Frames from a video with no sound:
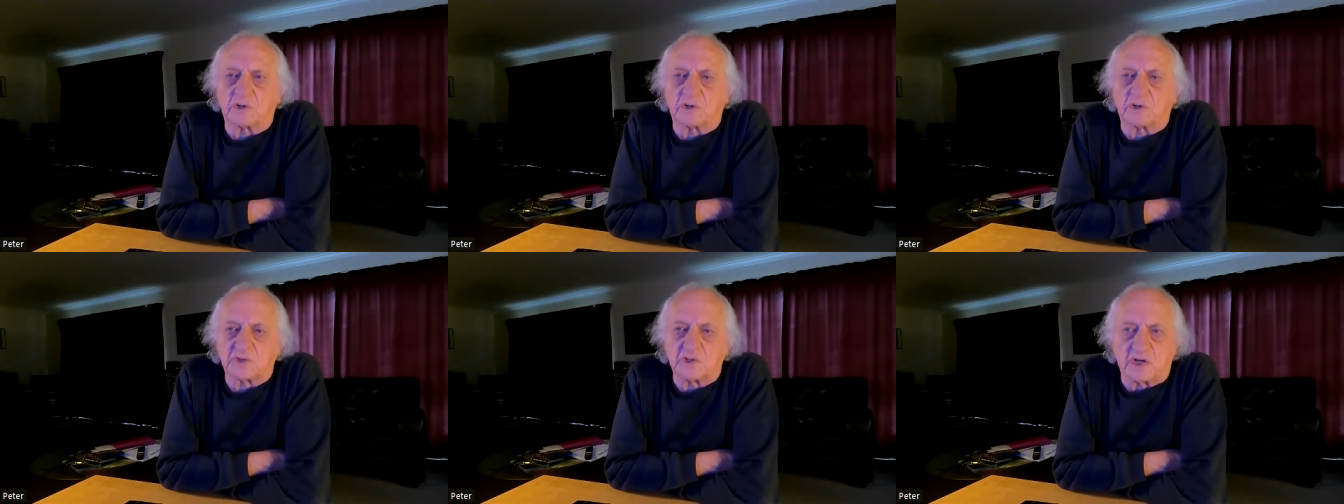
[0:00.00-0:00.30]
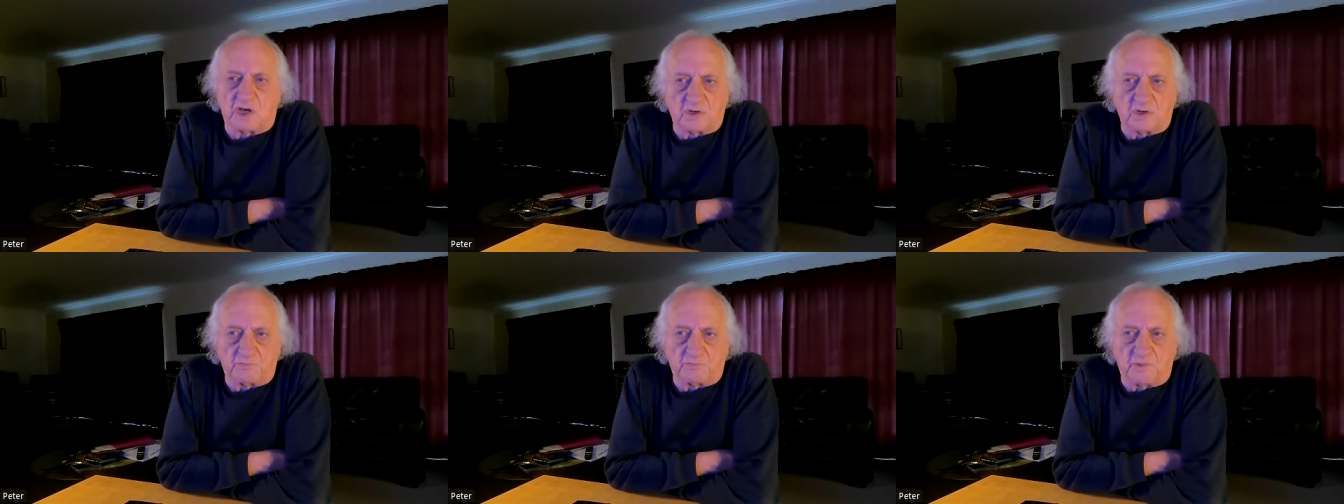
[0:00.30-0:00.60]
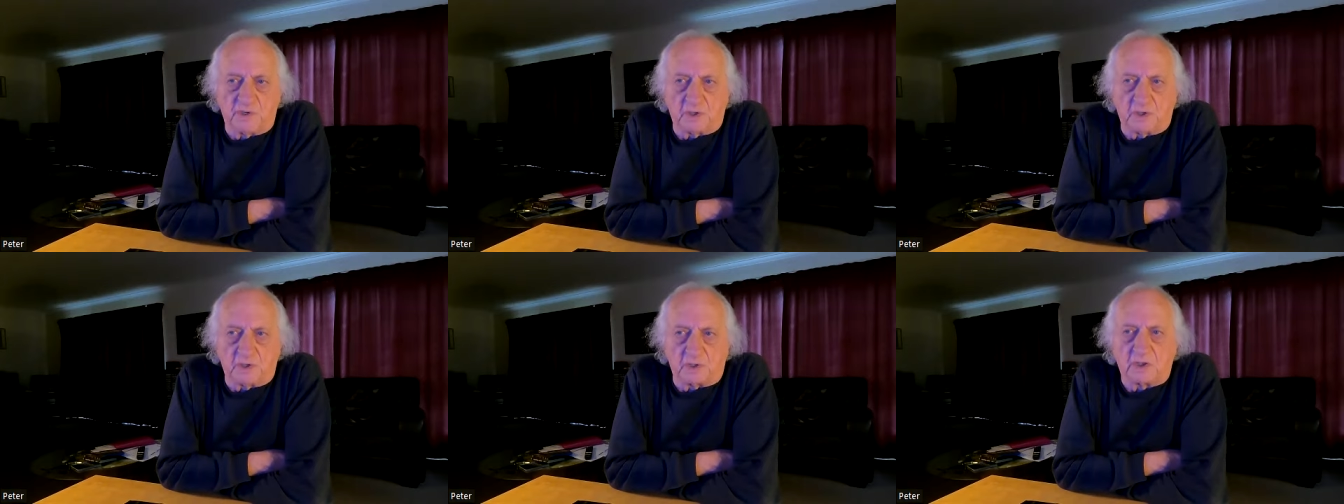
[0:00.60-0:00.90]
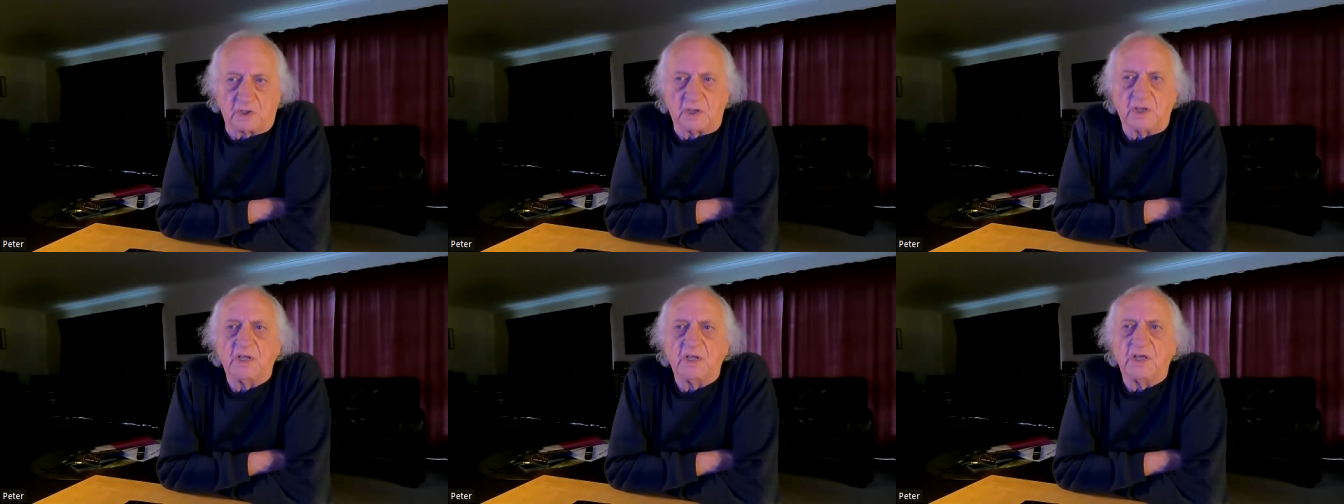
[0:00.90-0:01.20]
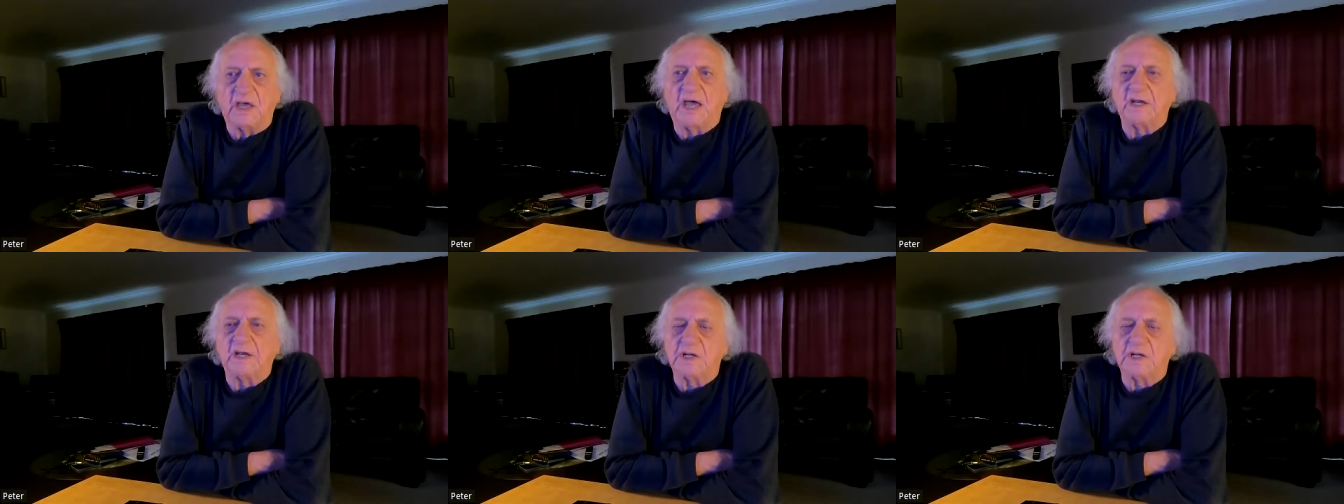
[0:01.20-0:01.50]
to know Bill
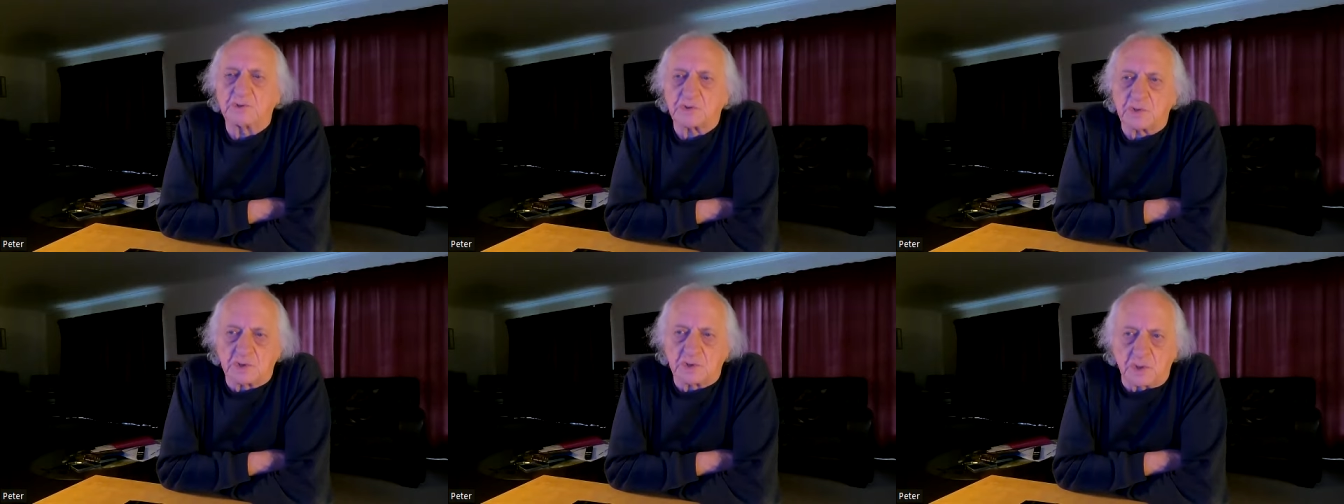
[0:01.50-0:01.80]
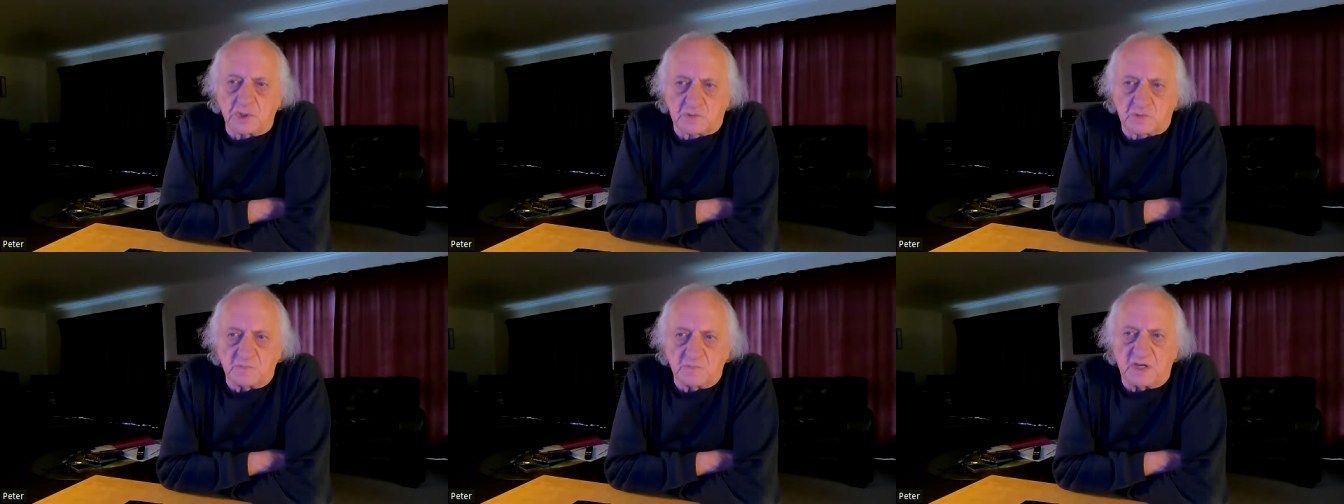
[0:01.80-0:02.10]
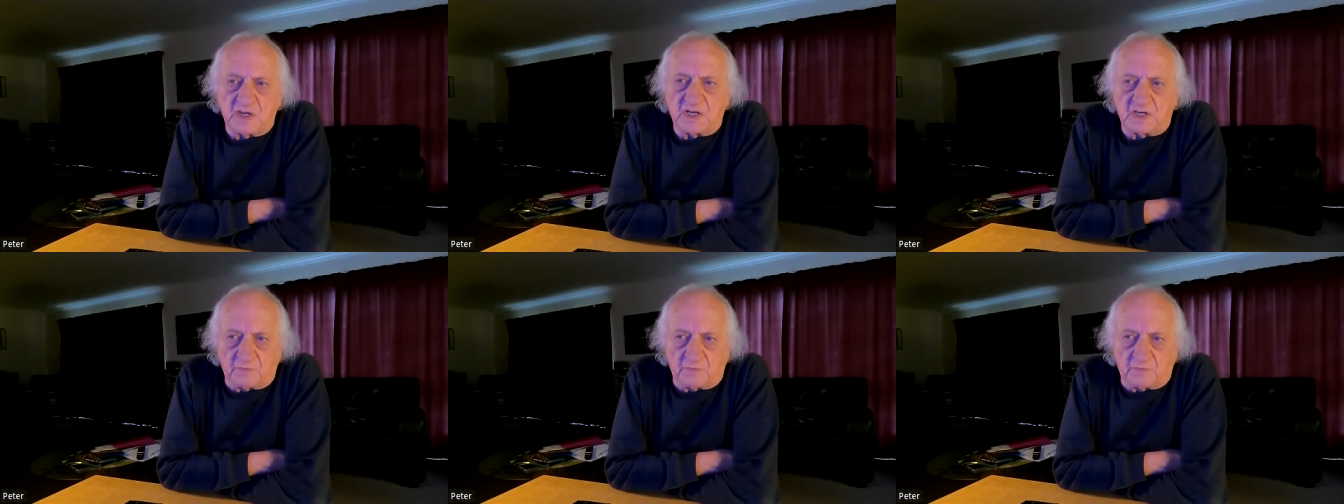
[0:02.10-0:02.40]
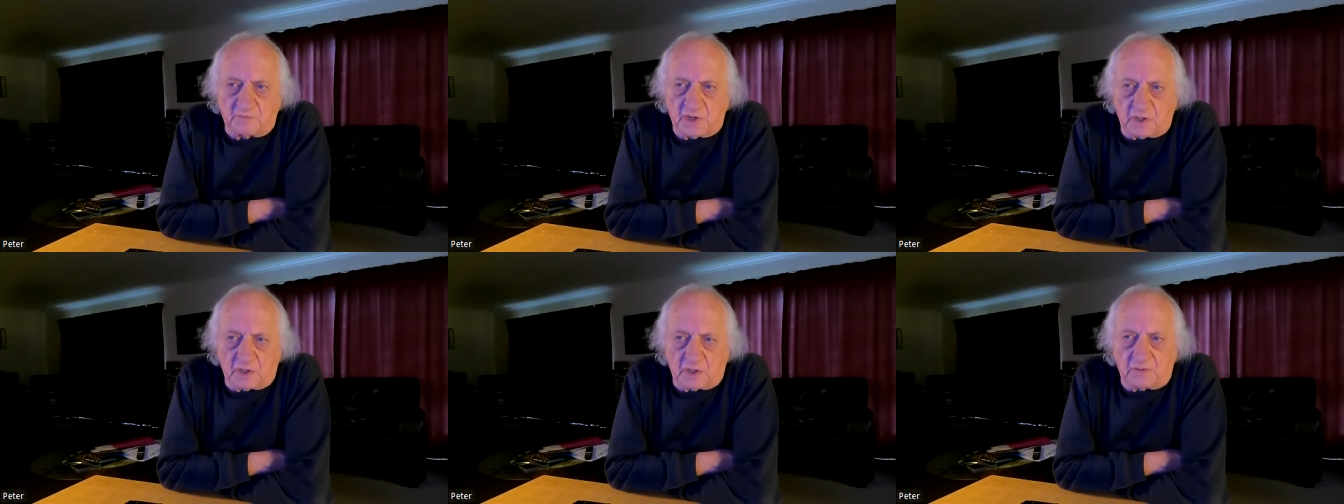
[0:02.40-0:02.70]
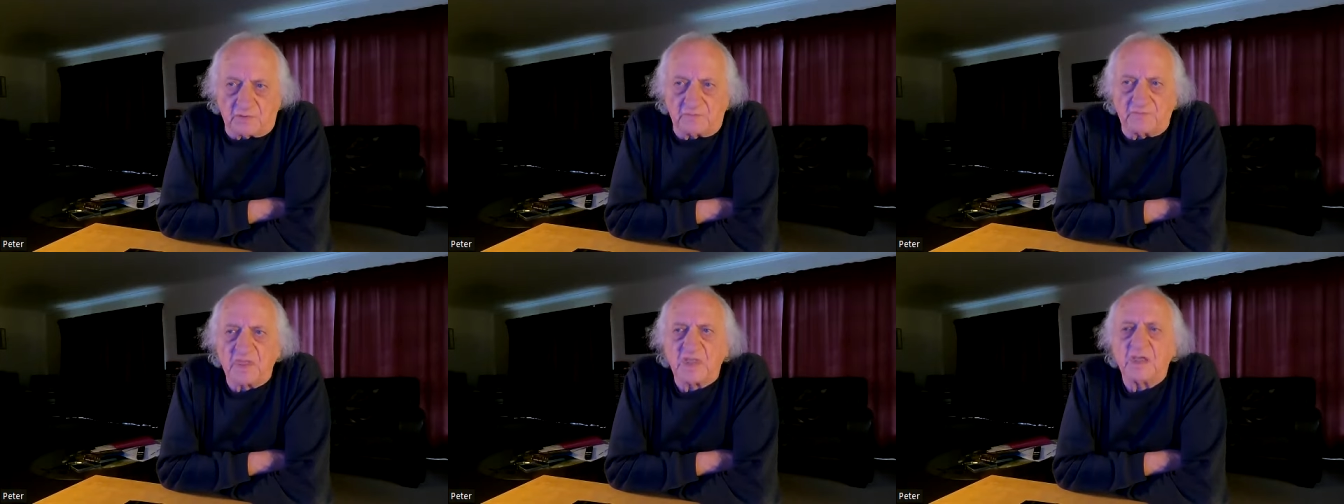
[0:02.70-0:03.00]
and introduced me to Bill.